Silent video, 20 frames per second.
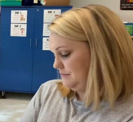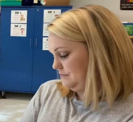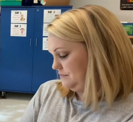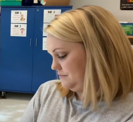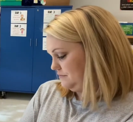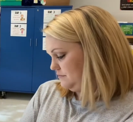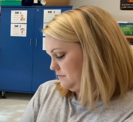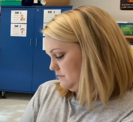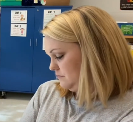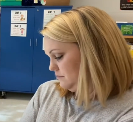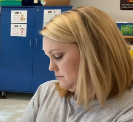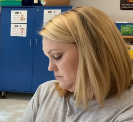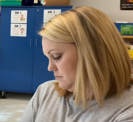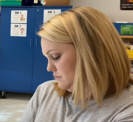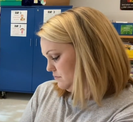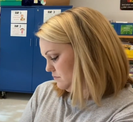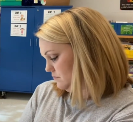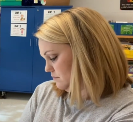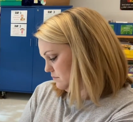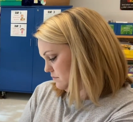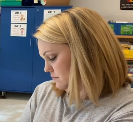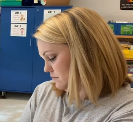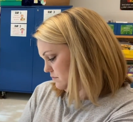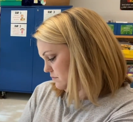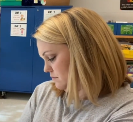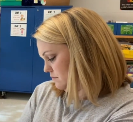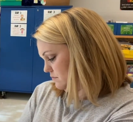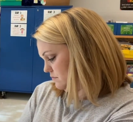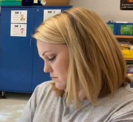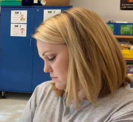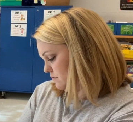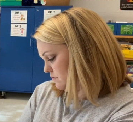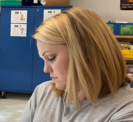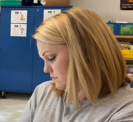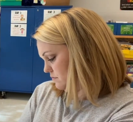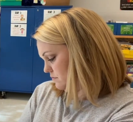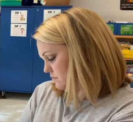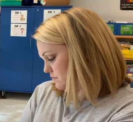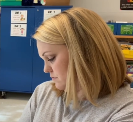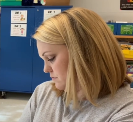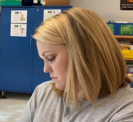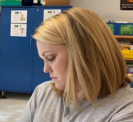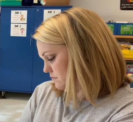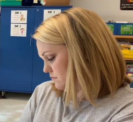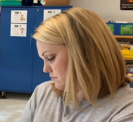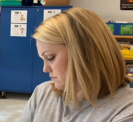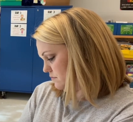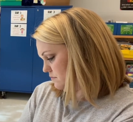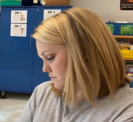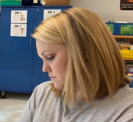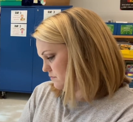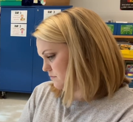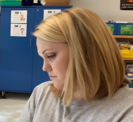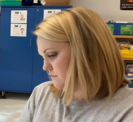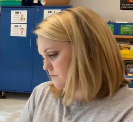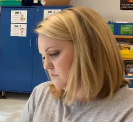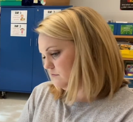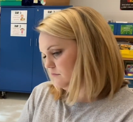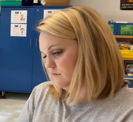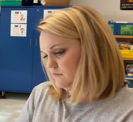[no speech]